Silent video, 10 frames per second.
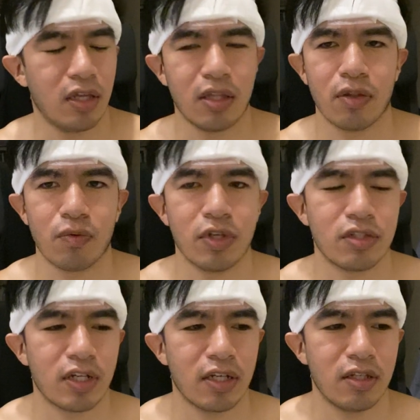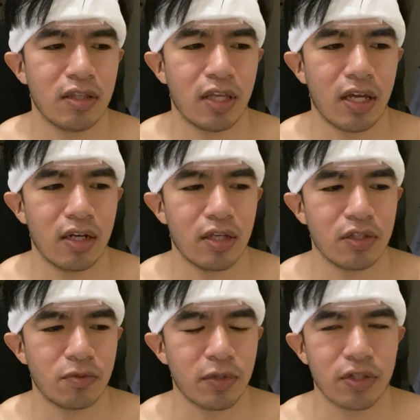Now, the reason I did that
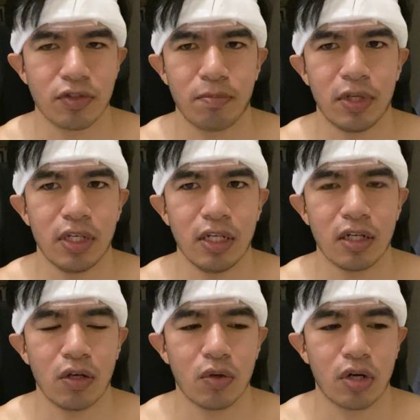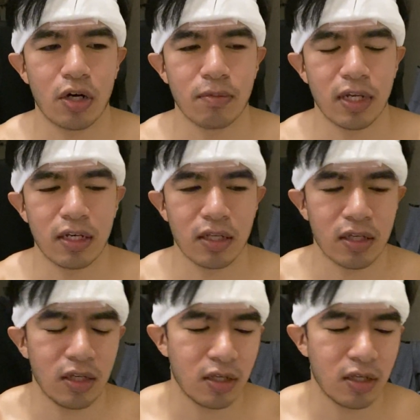is because I've been eating low carb lately.